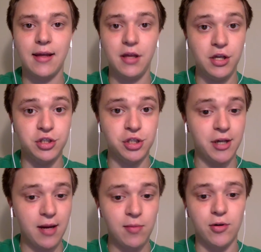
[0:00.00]
Each
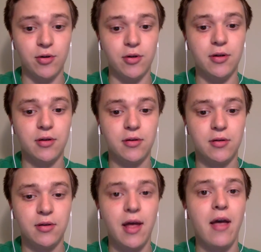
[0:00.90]
neighborhood,
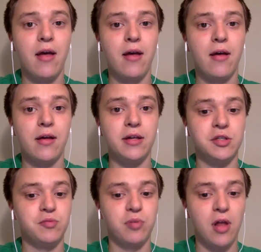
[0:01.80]

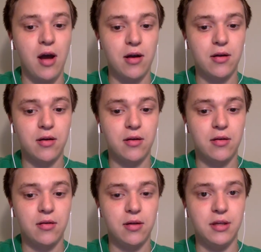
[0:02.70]
each block,
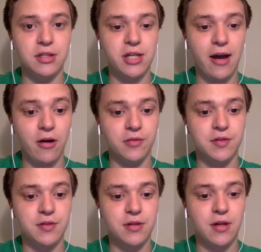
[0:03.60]
each
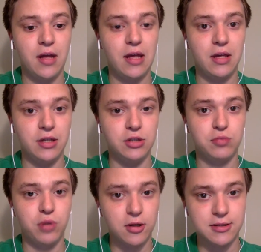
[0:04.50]
house,
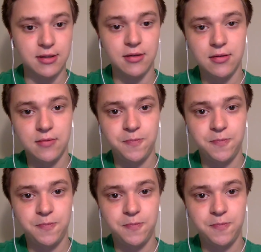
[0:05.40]
each person.